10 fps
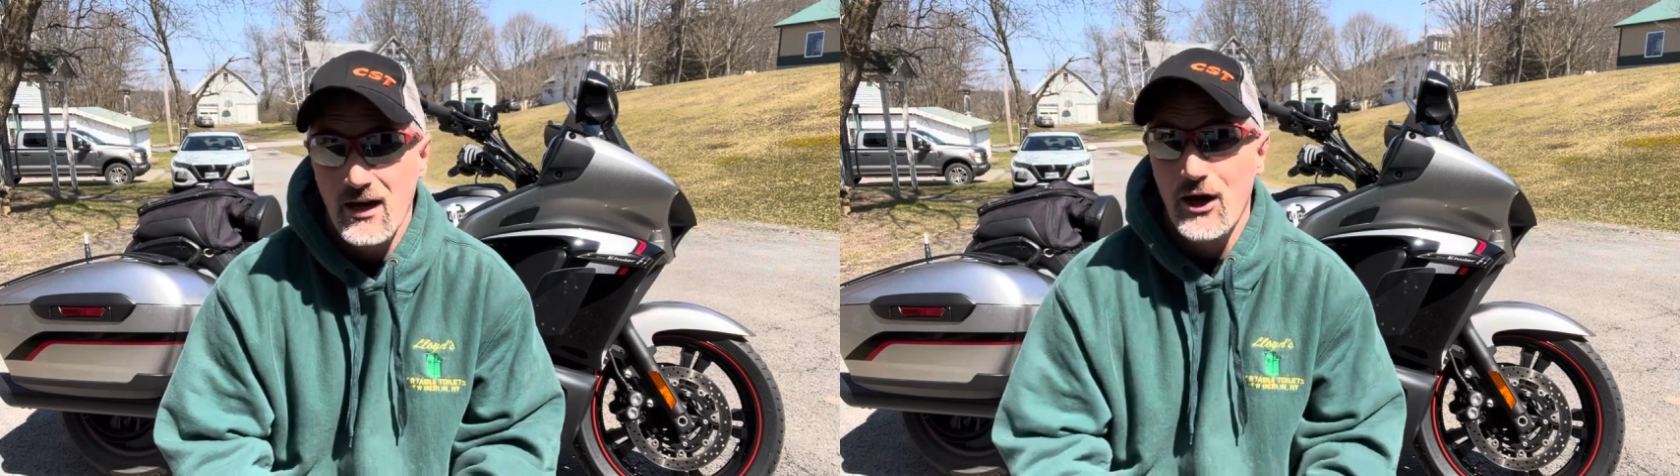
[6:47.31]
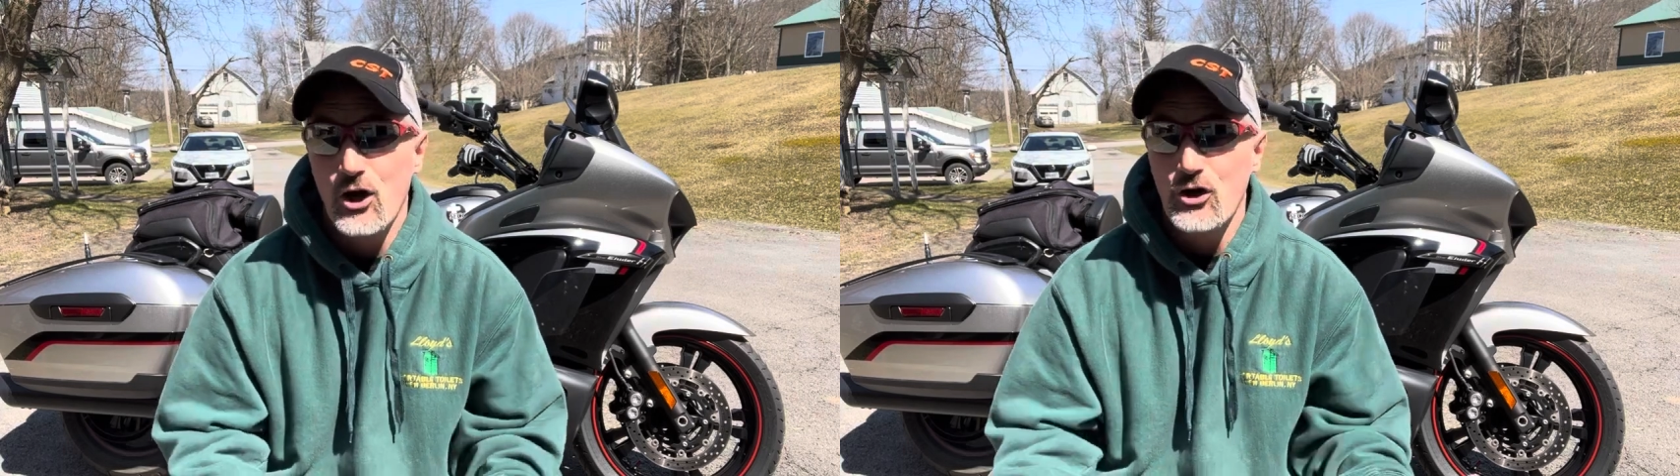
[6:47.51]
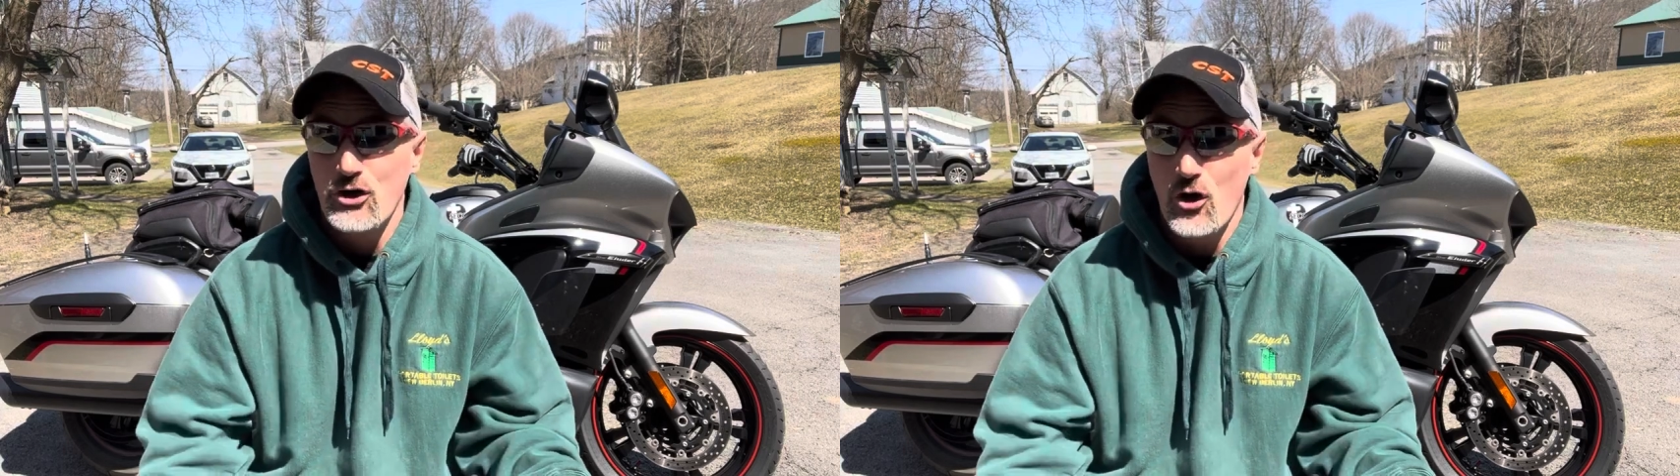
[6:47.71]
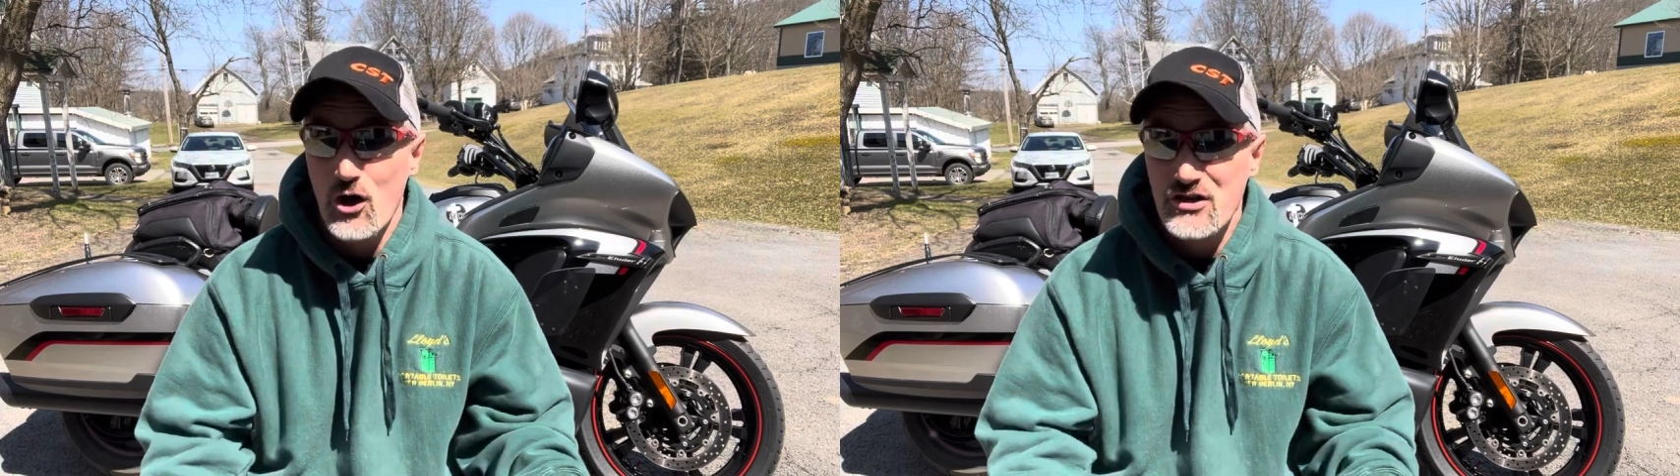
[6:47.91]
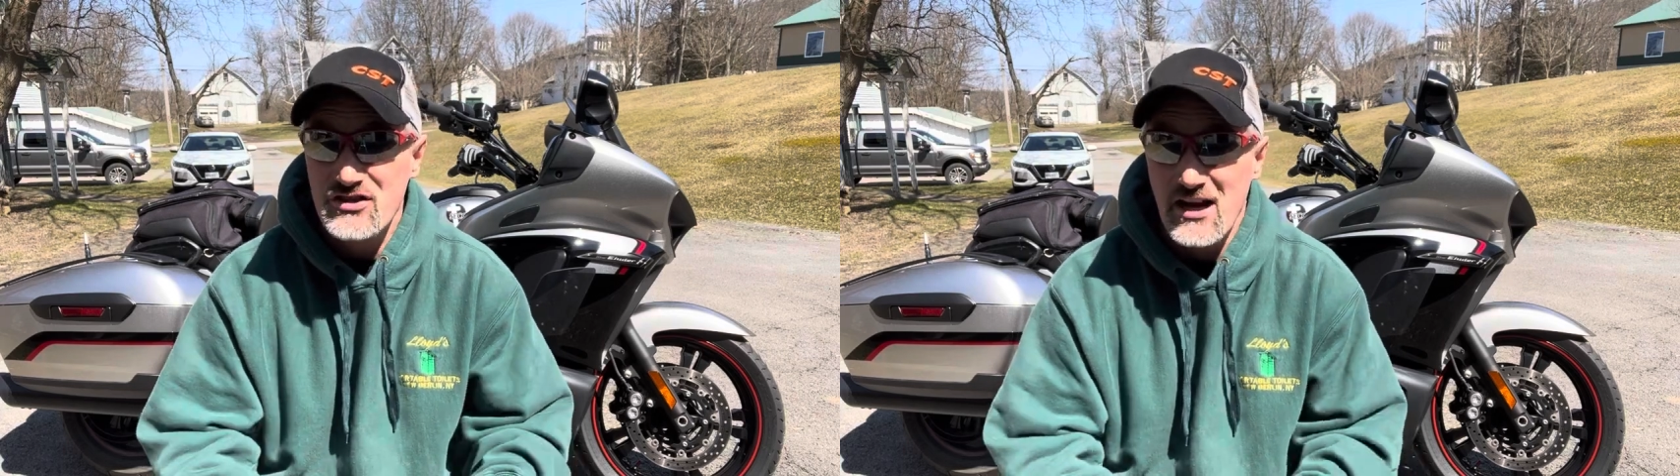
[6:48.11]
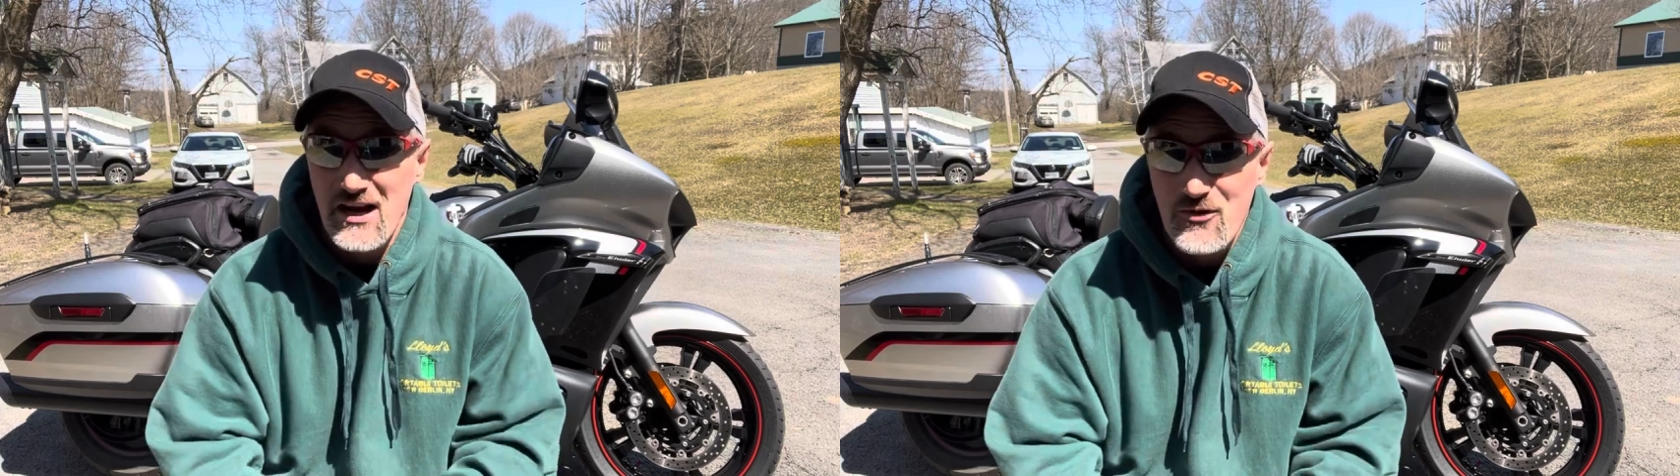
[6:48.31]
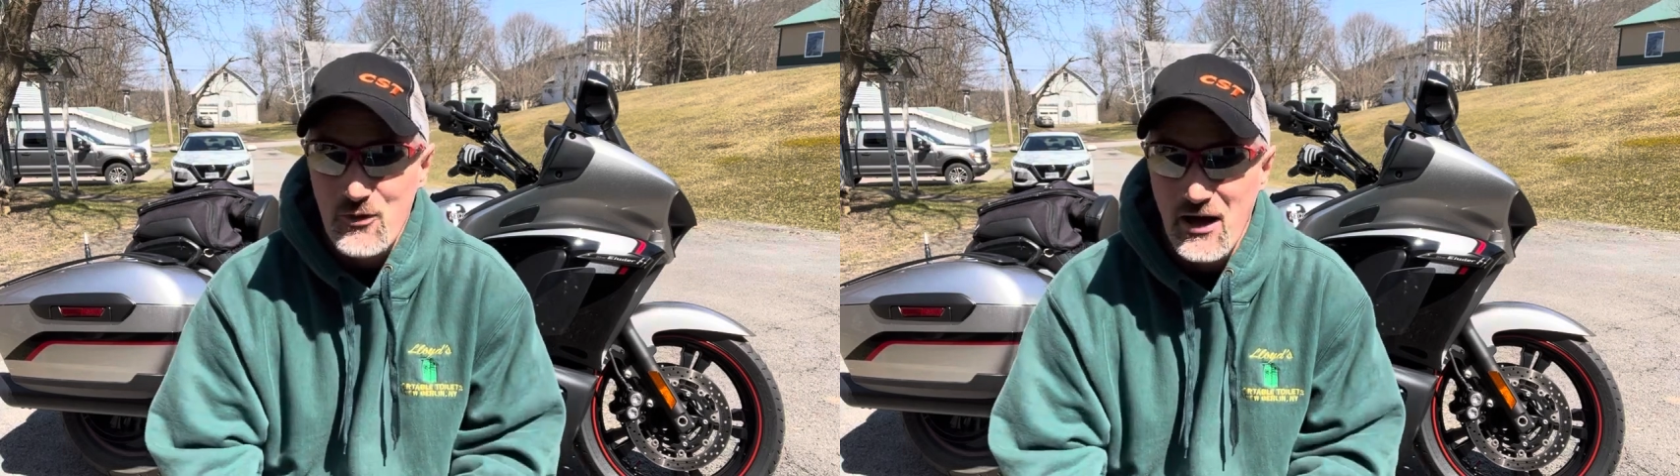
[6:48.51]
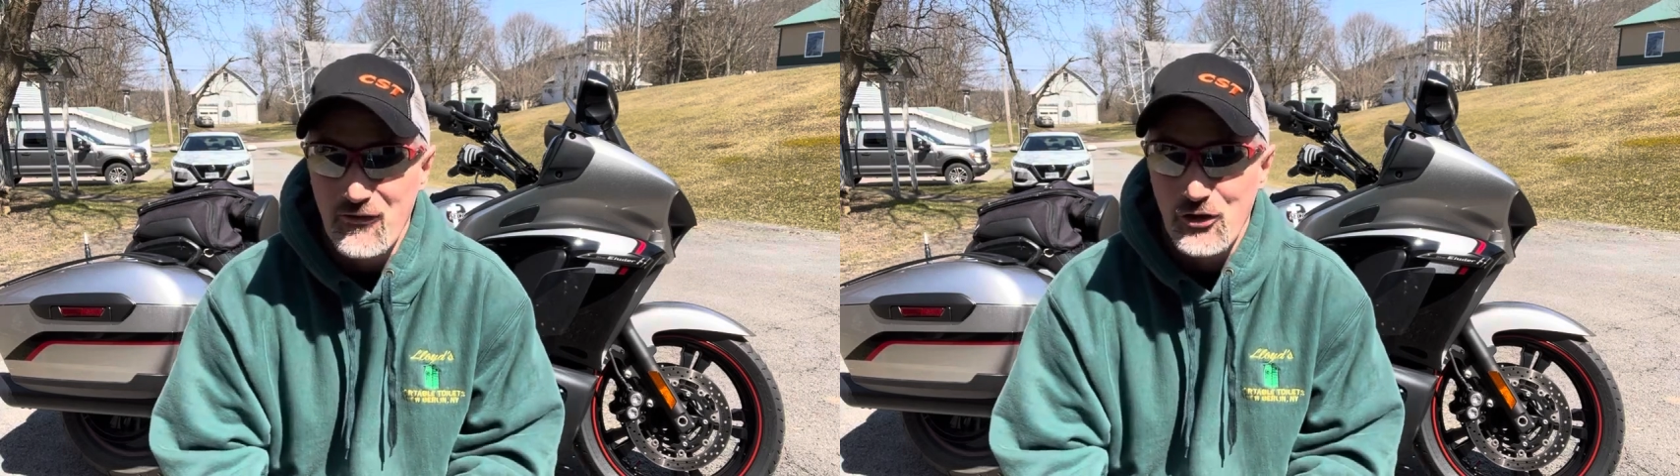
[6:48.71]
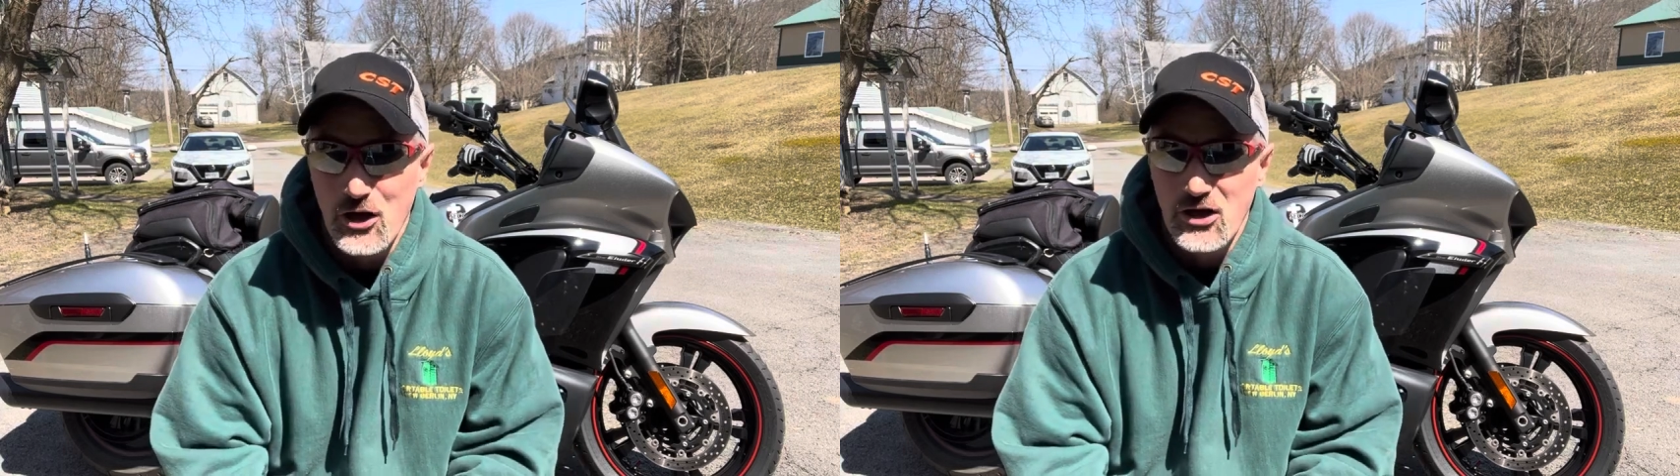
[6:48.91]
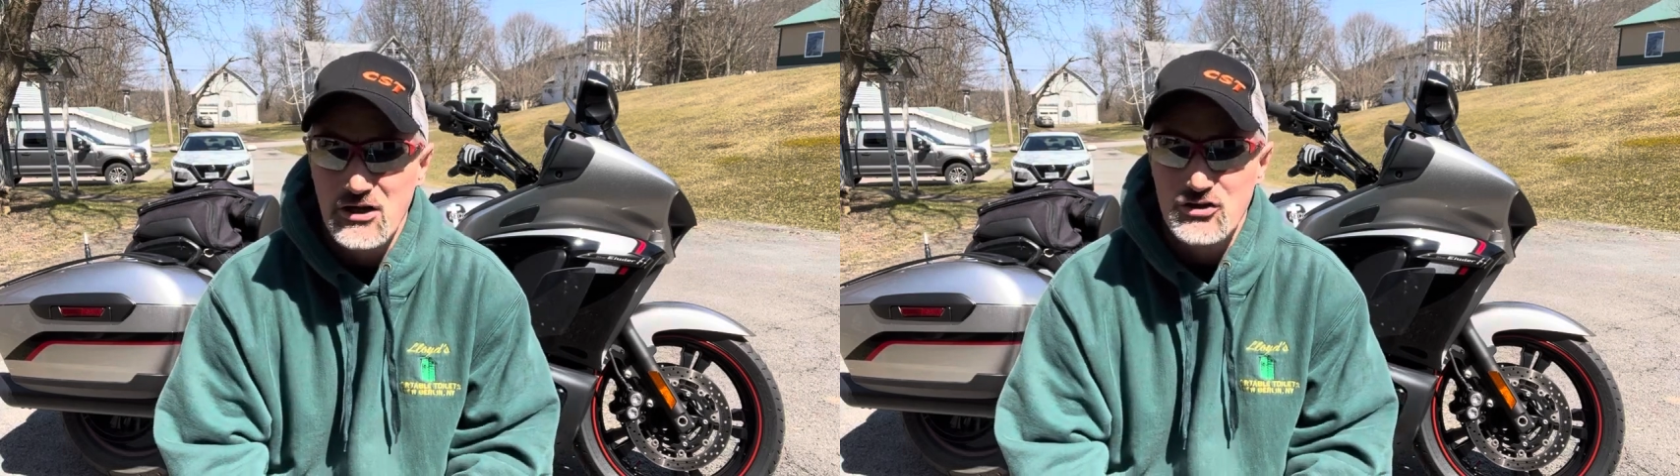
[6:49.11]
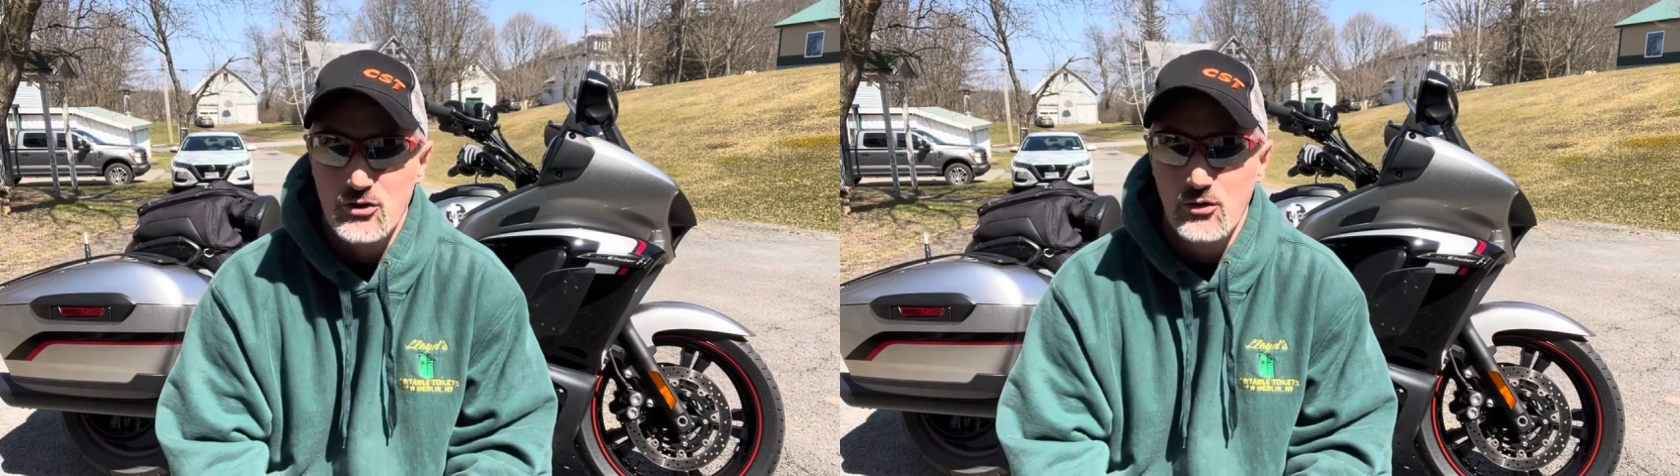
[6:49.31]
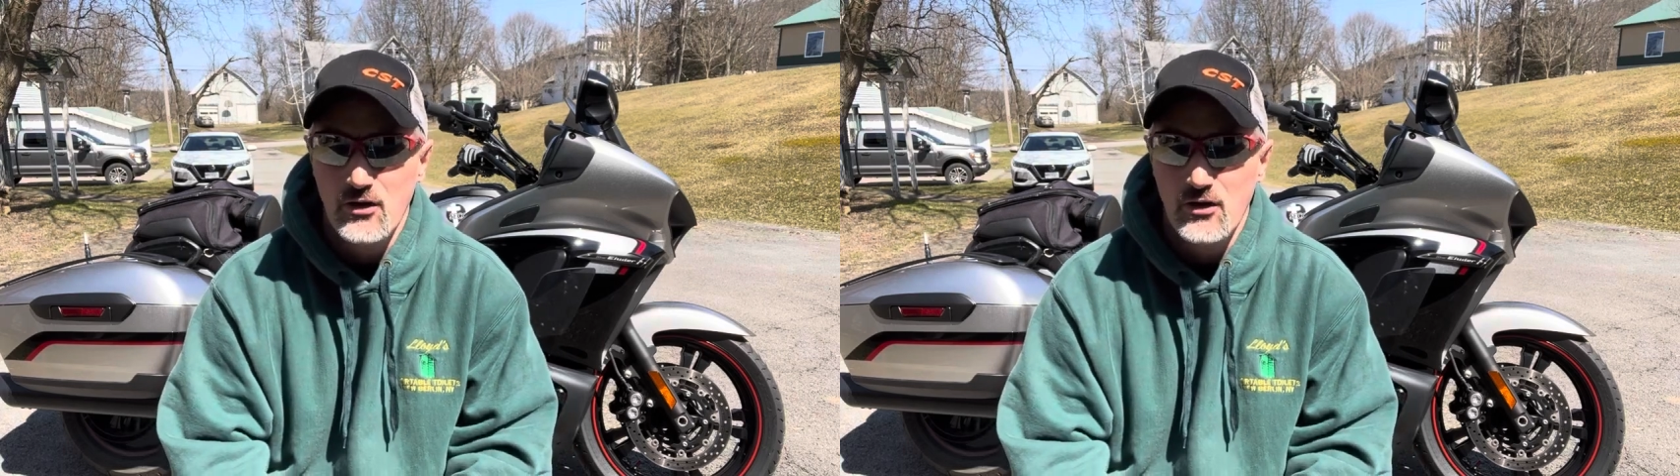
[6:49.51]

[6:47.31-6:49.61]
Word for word: Here in New York State, we have a little issue.